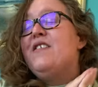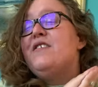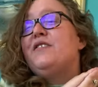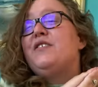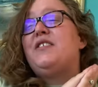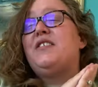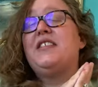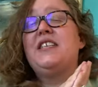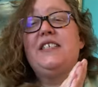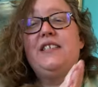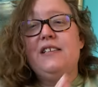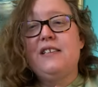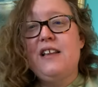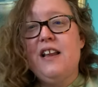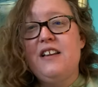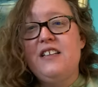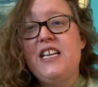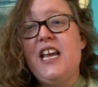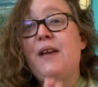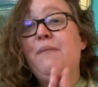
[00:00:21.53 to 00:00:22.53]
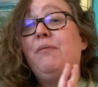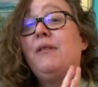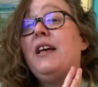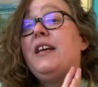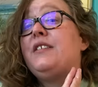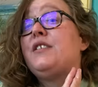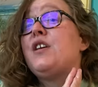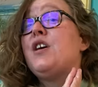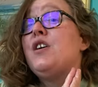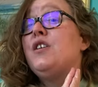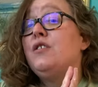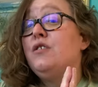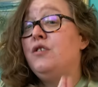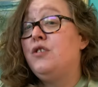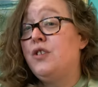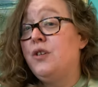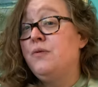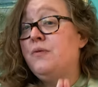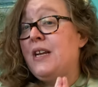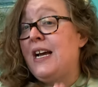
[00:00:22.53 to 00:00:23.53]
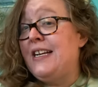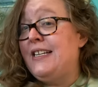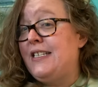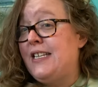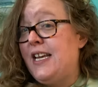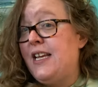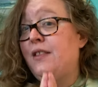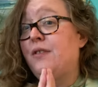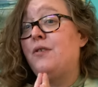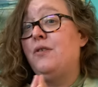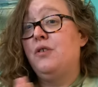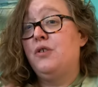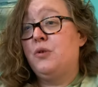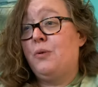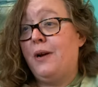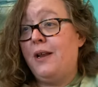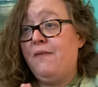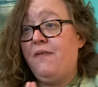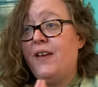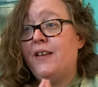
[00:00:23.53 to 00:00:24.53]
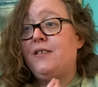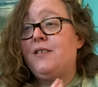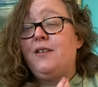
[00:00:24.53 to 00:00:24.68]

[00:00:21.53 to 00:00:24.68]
So this is going to take place June 19th through the 25th.